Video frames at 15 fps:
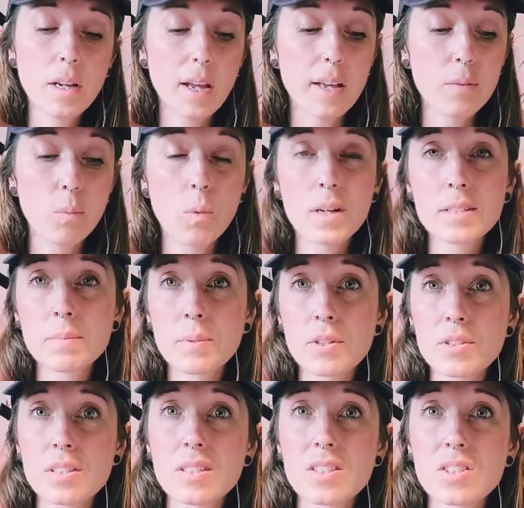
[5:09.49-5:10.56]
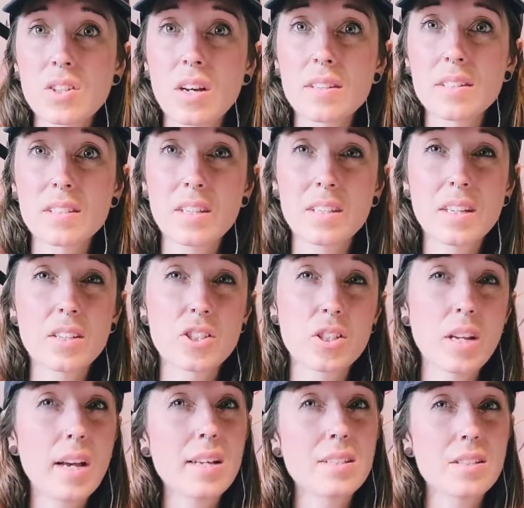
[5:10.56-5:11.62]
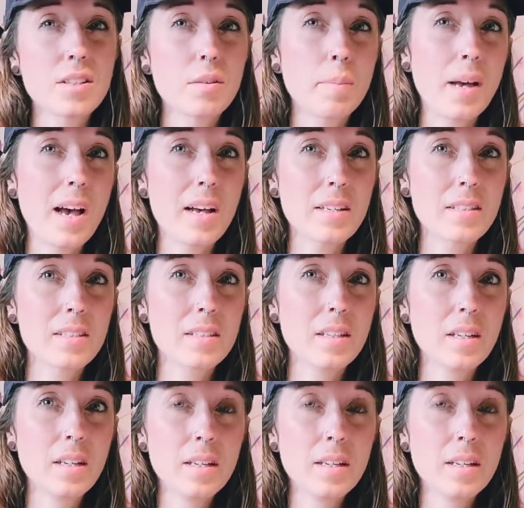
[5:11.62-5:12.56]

and one person saw this connection as their past.